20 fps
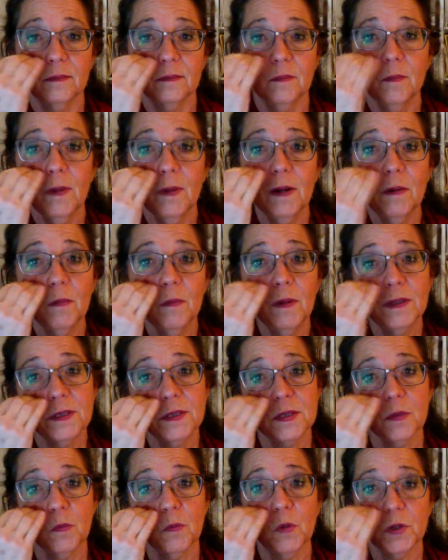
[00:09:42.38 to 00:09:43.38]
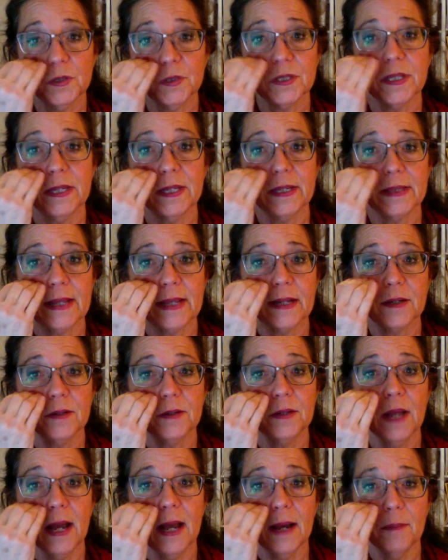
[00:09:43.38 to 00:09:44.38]
Well, what's the worst thing that
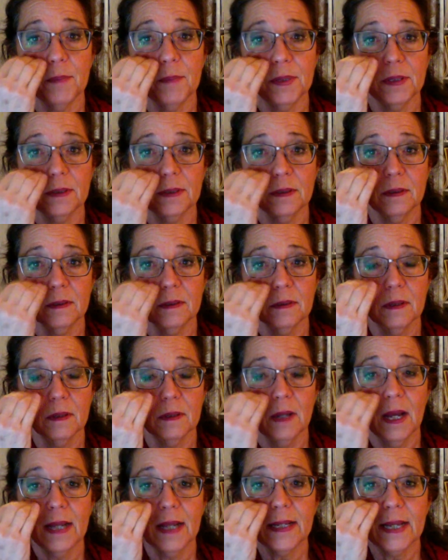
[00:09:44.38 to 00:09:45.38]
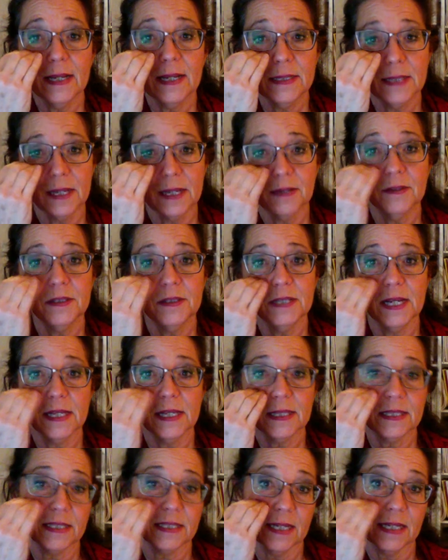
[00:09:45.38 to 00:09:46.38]
could happen? I guess I could take
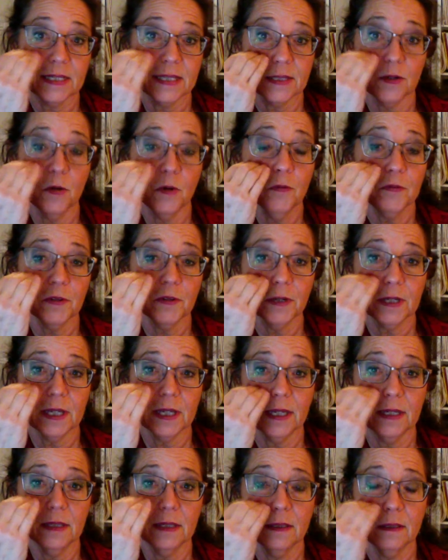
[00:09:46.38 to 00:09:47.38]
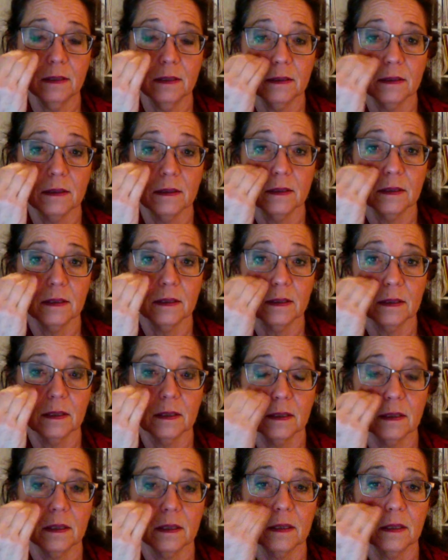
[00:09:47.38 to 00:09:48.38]
the test over again.
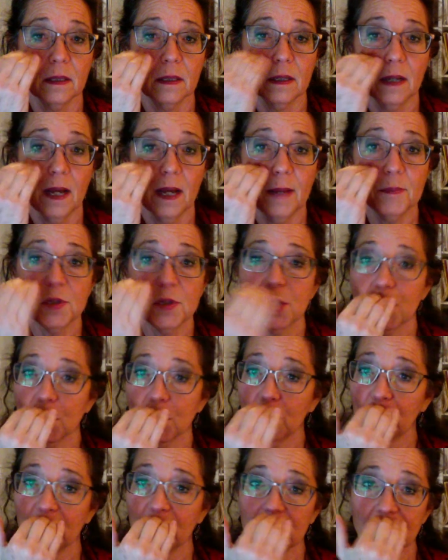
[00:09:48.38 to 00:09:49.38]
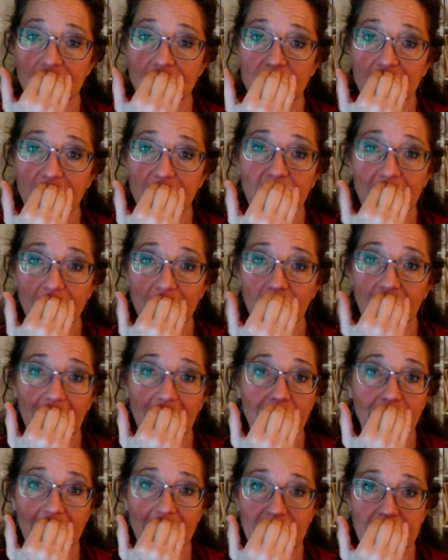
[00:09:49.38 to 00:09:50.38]
I'm sure Mr. Smith will
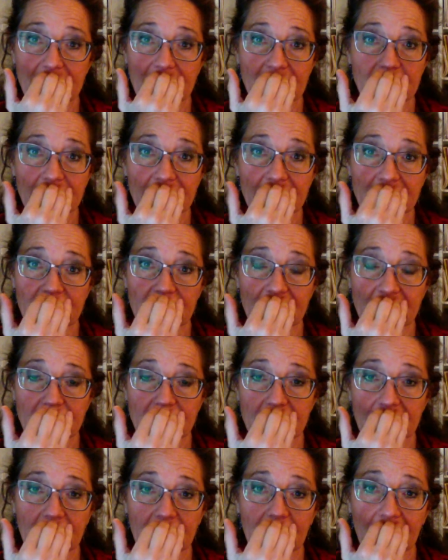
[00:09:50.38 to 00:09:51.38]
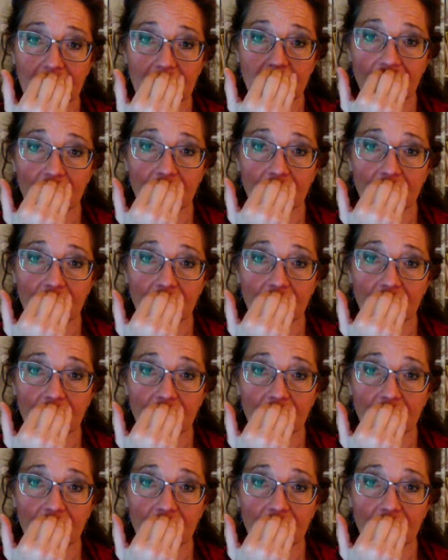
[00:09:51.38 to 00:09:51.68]
let me take the test again.